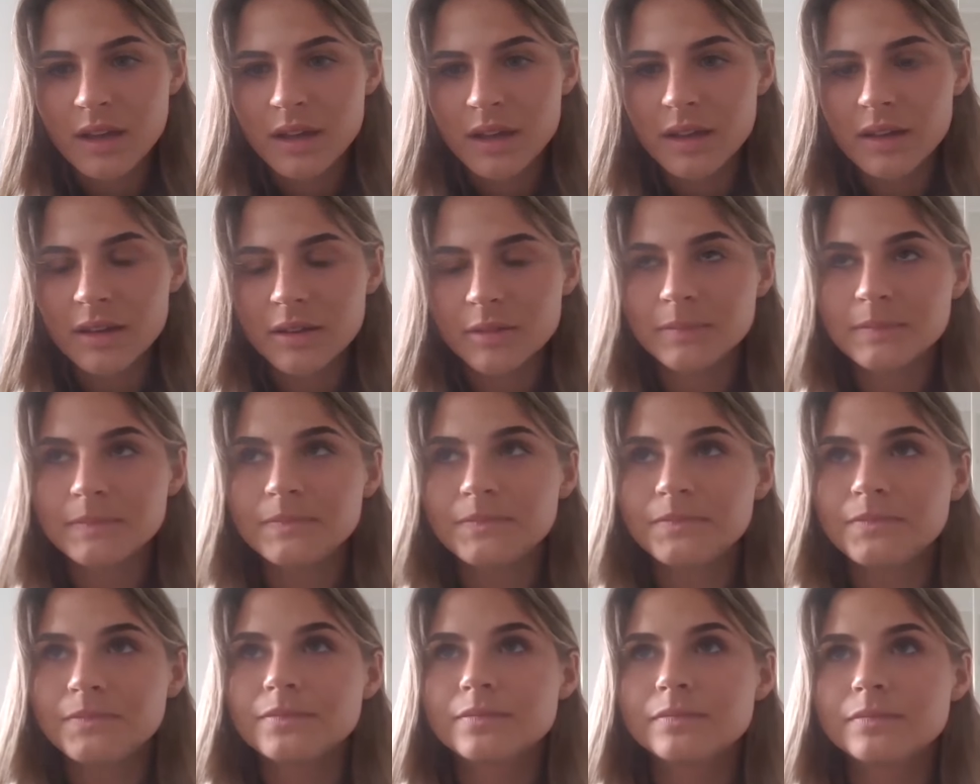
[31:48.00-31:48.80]

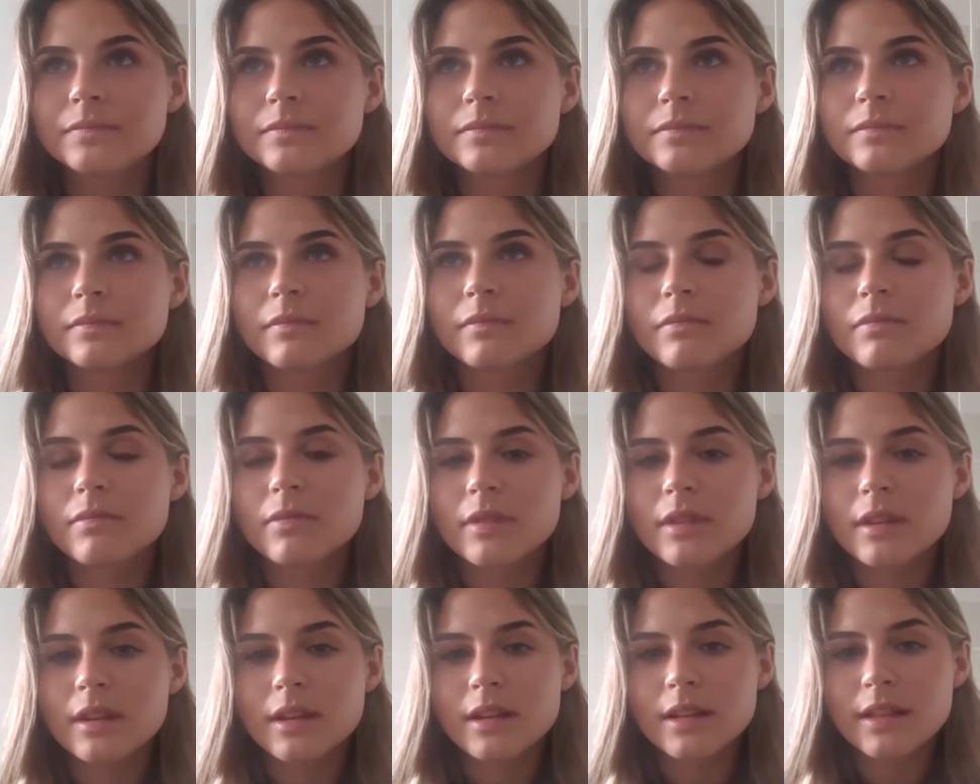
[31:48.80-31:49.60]
Um.
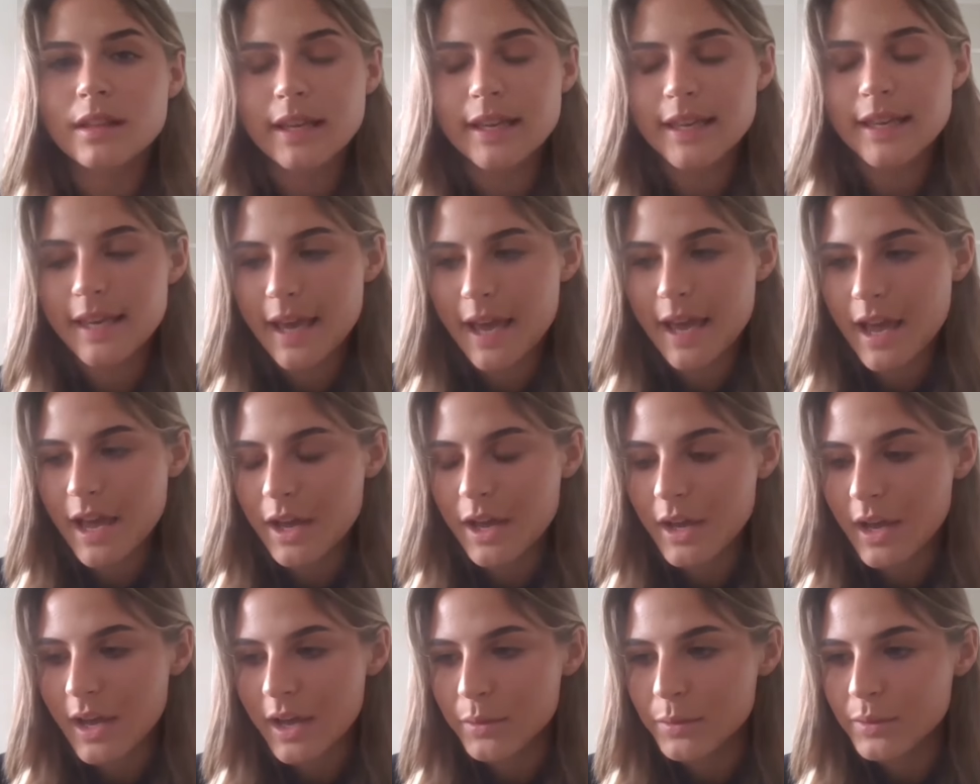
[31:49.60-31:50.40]
Like
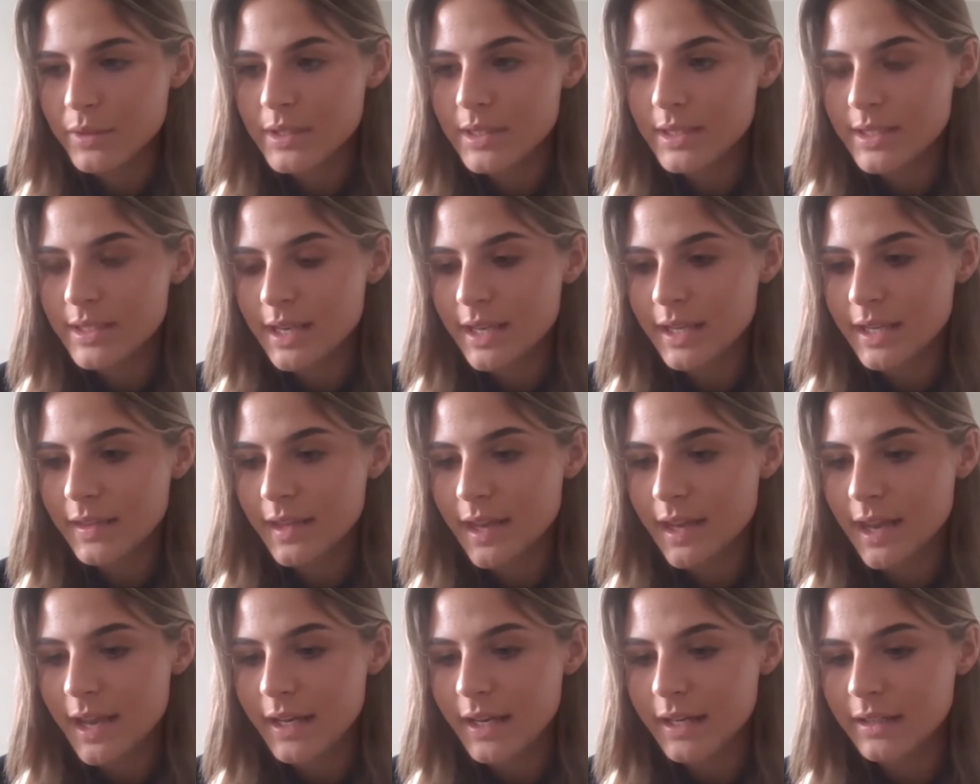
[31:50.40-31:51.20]
yeah, I, I, would
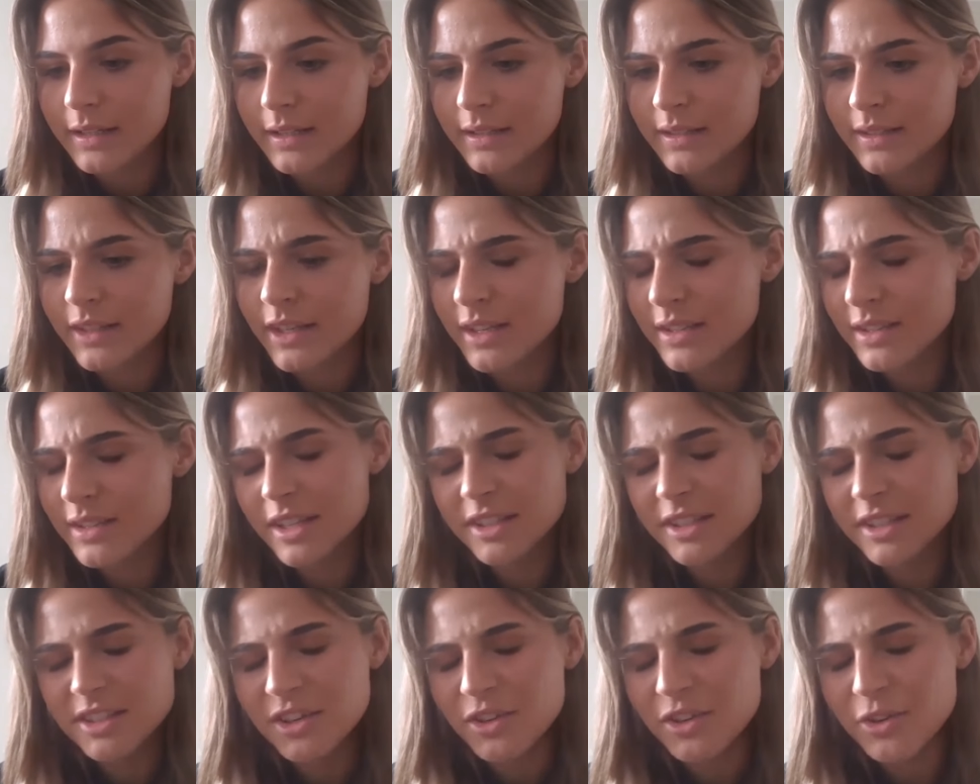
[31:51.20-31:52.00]
say that
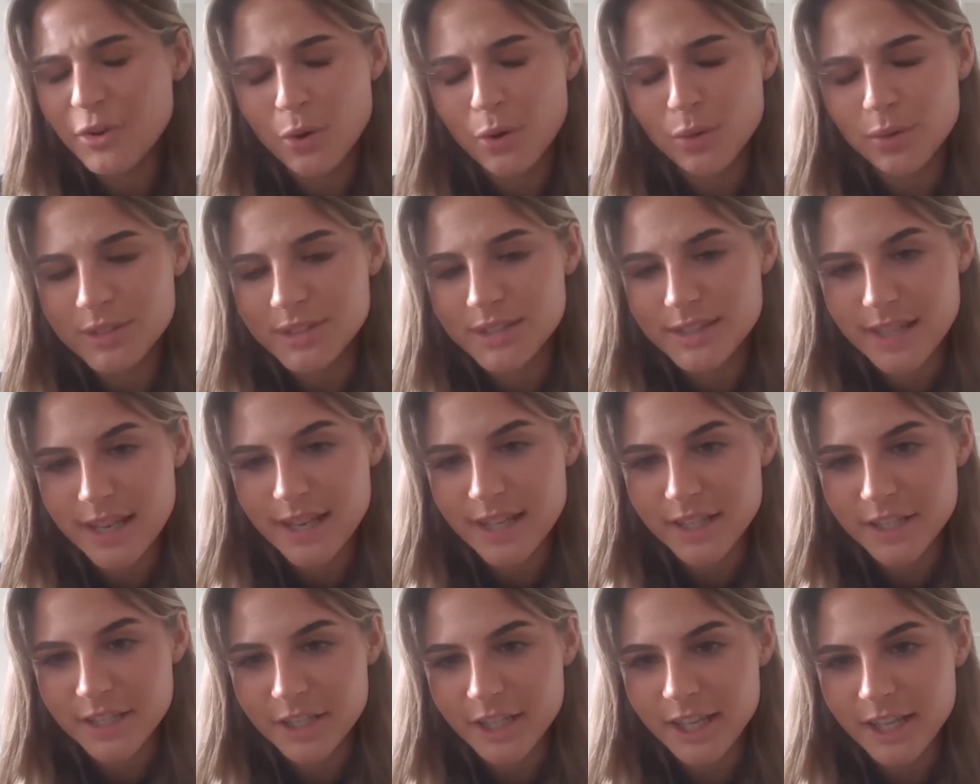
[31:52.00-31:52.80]
not not the gold
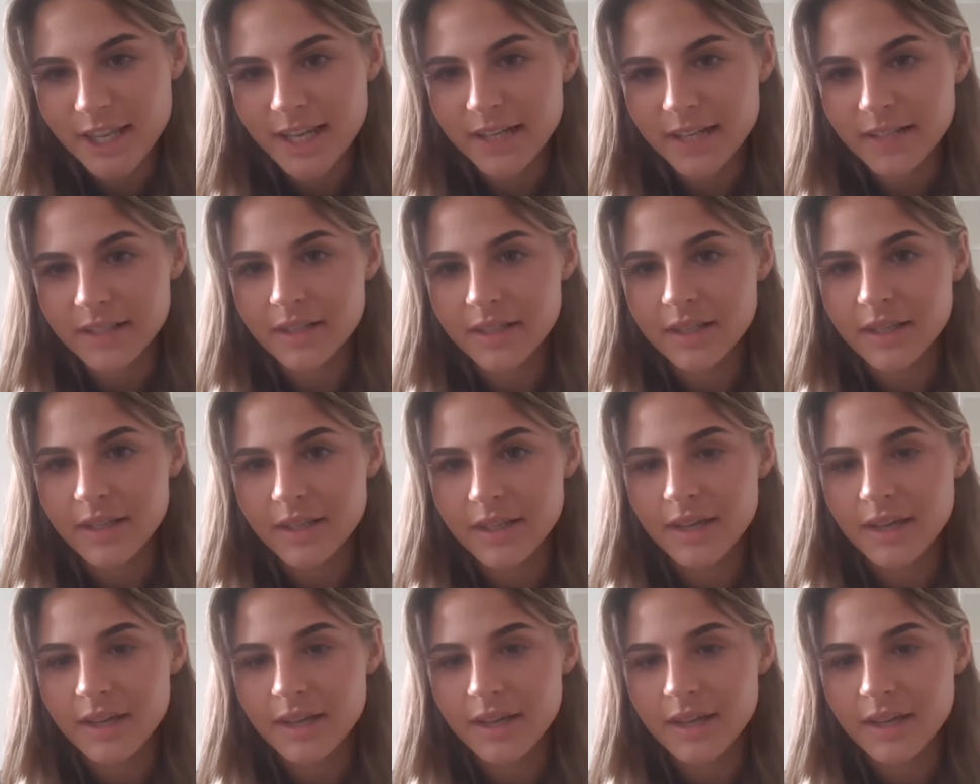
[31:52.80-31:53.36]
standard again.